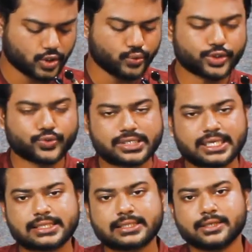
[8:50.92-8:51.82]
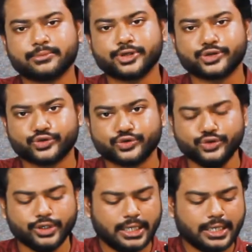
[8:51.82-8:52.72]
which was lesson number
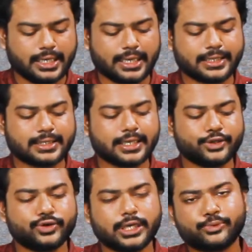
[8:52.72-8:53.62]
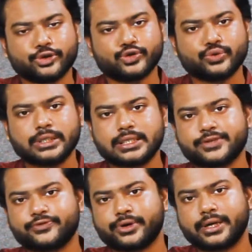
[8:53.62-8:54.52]
2, and then you keep on doing
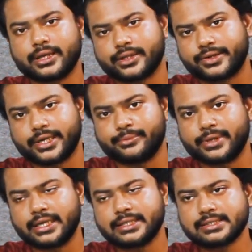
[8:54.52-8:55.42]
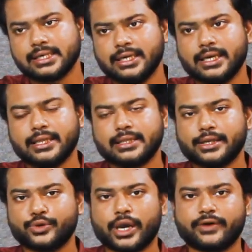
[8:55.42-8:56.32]
this for another 10 minutes, and
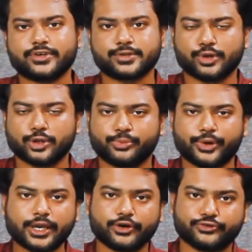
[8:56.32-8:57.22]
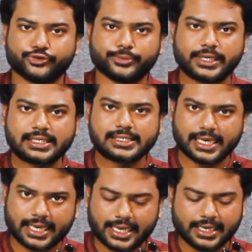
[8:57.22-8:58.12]
then you have a small break of 2 minutes
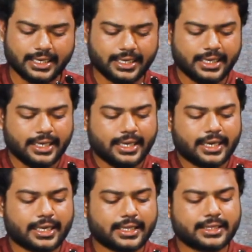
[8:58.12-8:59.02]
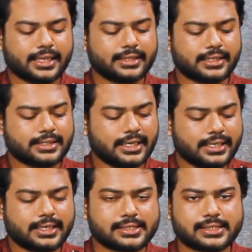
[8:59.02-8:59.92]
again. And then the
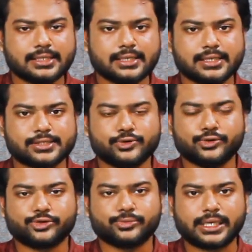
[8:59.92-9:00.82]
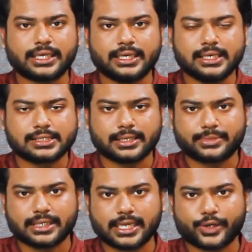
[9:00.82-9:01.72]
third lesson is going to be
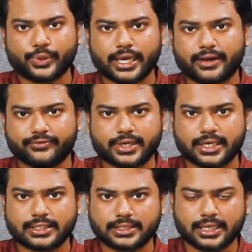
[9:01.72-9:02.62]
something that we have learned